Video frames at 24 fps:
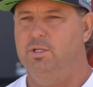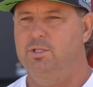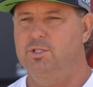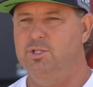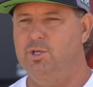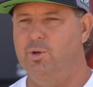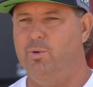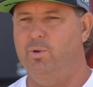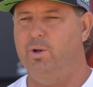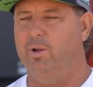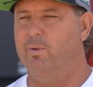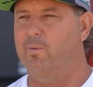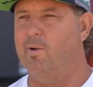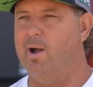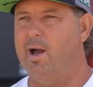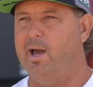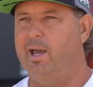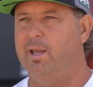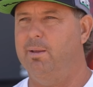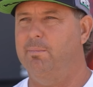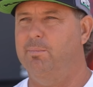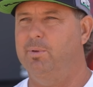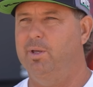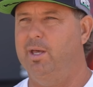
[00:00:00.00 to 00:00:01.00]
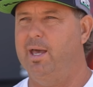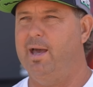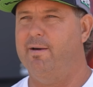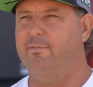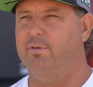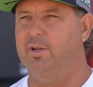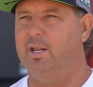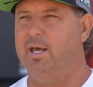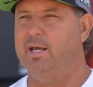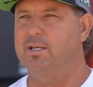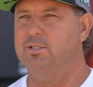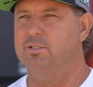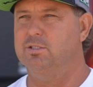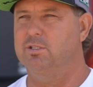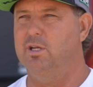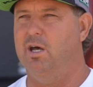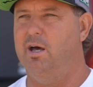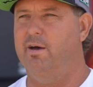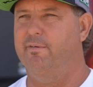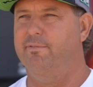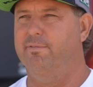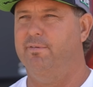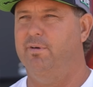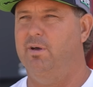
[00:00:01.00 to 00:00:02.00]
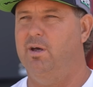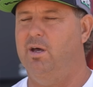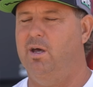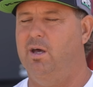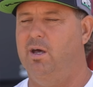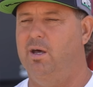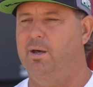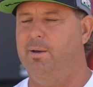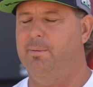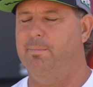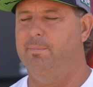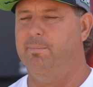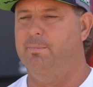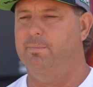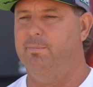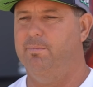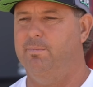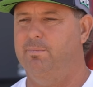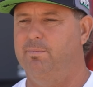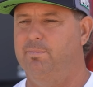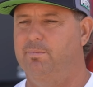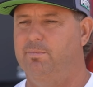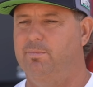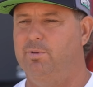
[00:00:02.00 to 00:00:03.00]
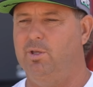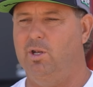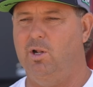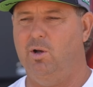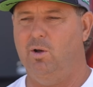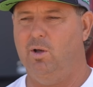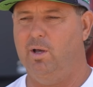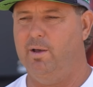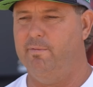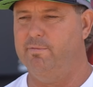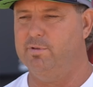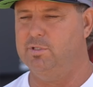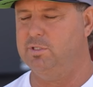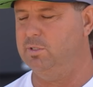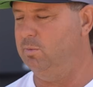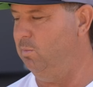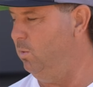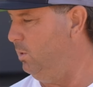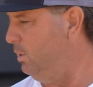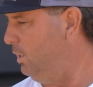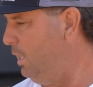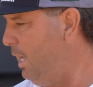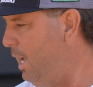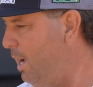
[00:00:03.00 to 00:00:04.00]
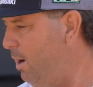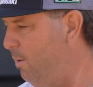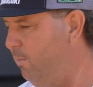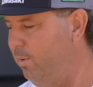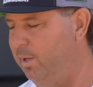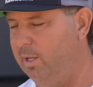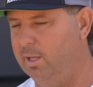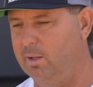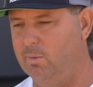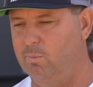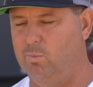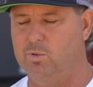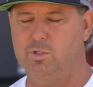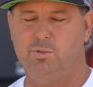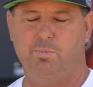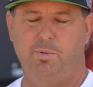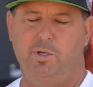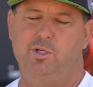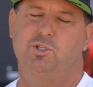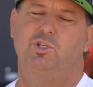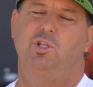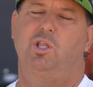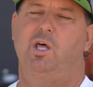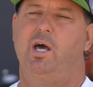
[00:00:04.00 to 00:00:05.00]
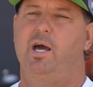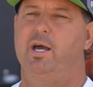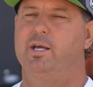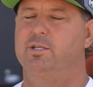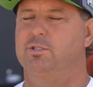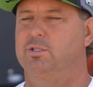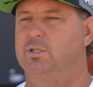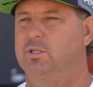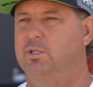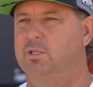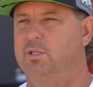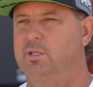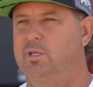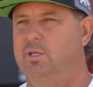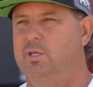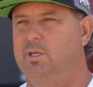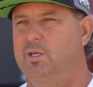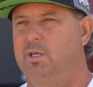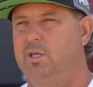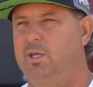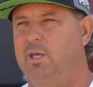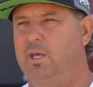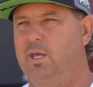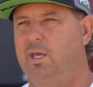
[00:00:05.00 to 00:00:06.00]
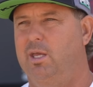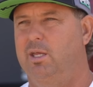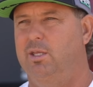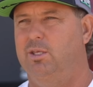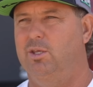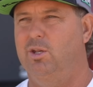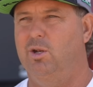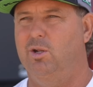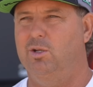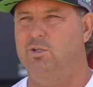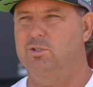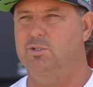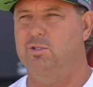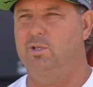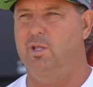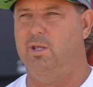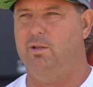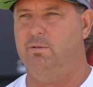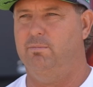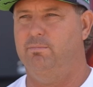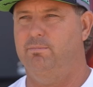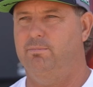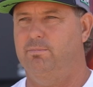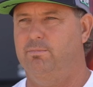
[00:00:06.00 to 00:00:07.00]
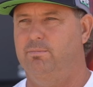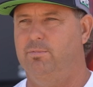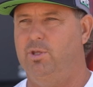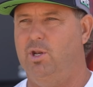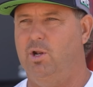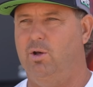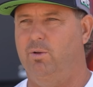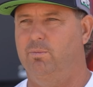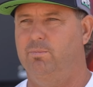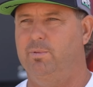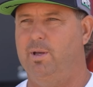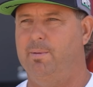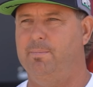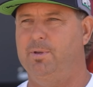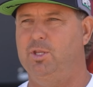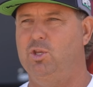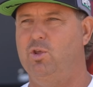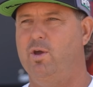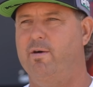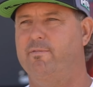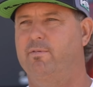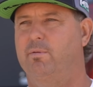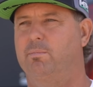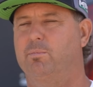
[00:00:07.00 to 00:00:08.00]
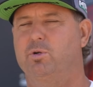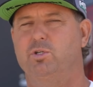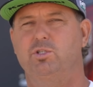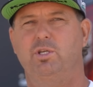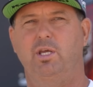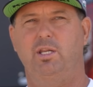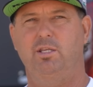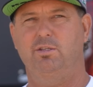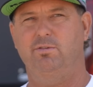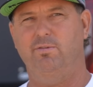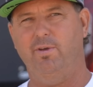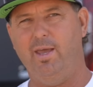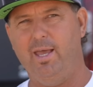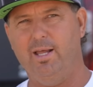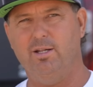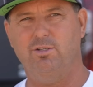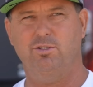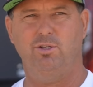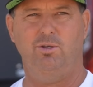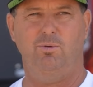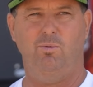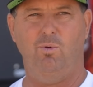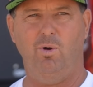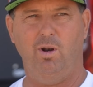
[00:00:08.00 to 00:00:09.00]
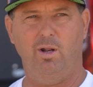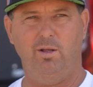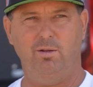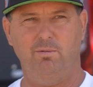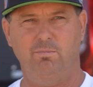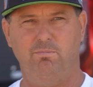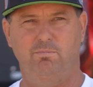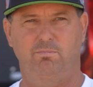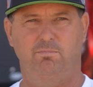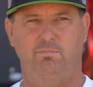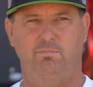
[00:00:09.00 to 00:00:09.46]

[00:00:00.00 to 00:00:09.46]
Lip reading: doing it right, having nice stuff, obviously with Cowie and with Specialized, and I mean, you have a Mercedes van, so you want